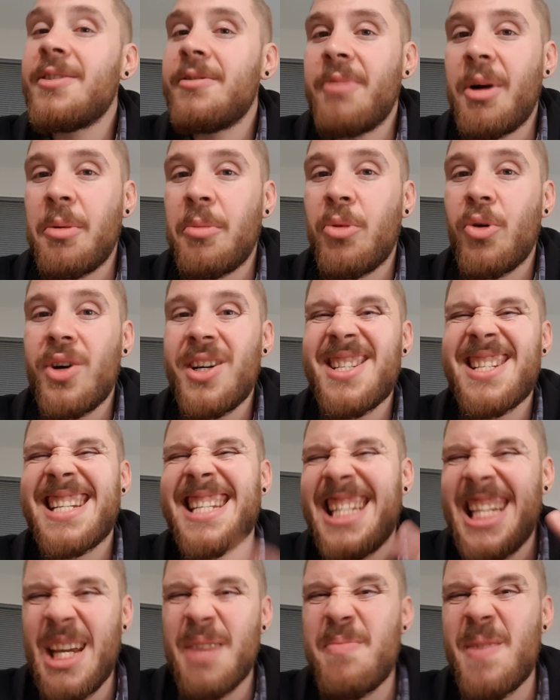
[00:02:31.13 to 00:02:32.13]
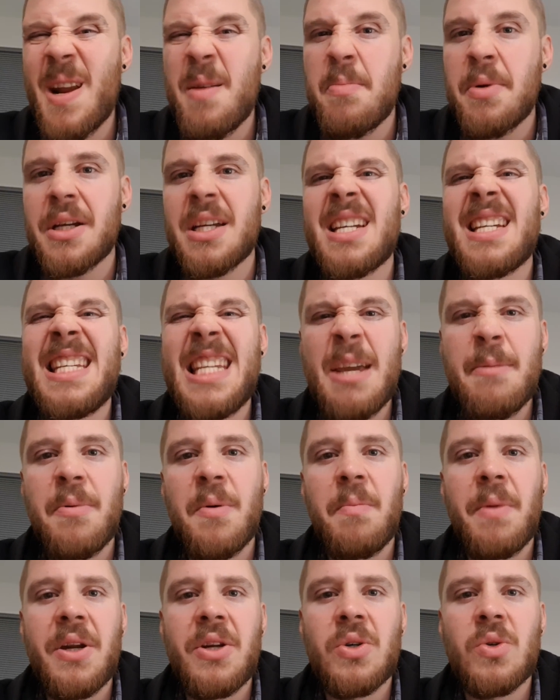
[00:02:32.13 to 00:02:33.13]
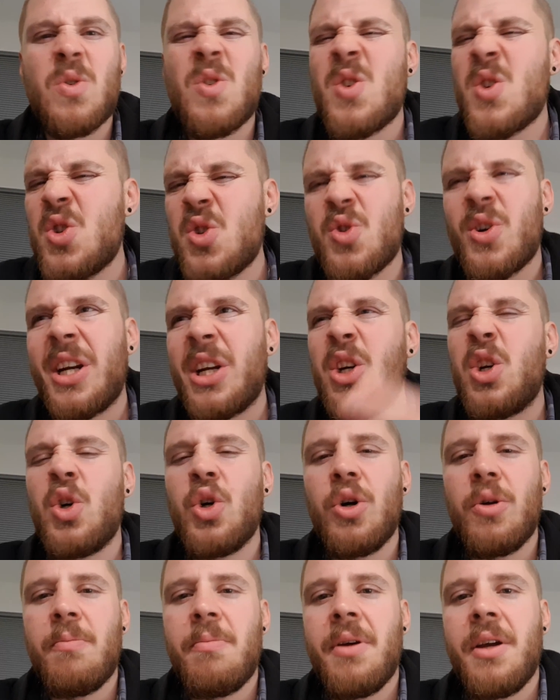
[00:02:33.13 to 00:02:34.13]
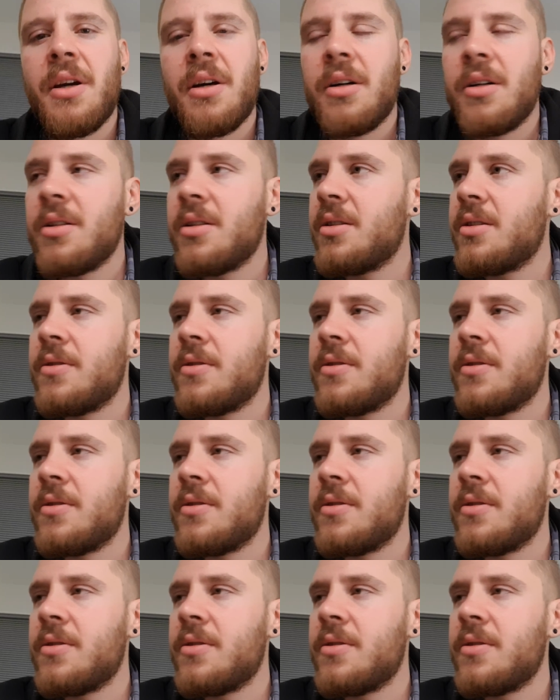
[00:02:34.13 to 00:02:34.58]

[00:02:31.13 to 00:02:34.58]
remember boys, keep it epic, keep it metal, drink good beer.